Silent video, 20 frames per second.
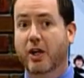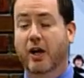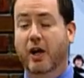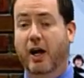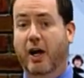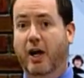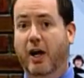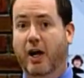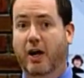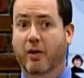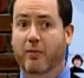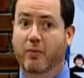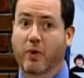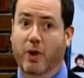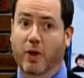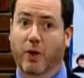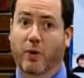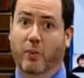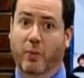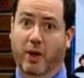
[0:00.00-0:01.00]
uh,
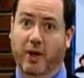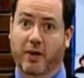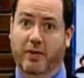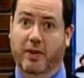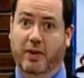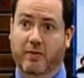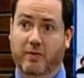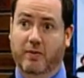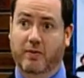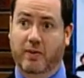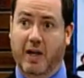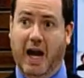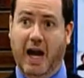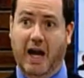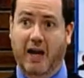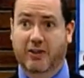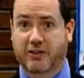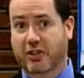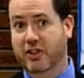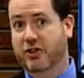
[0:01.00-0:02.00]
where the, the
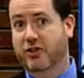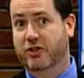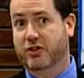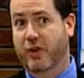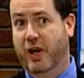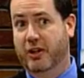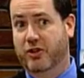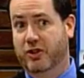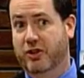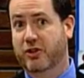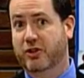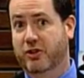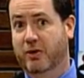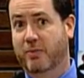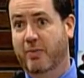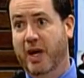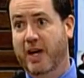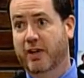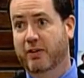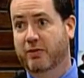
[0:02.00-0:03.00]
housing structures are
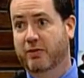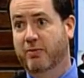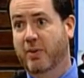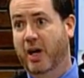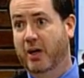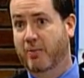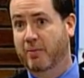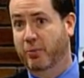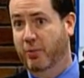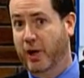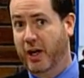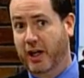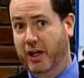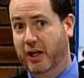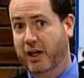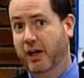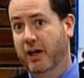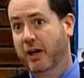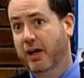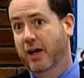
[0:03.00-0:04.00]
made of mud brick,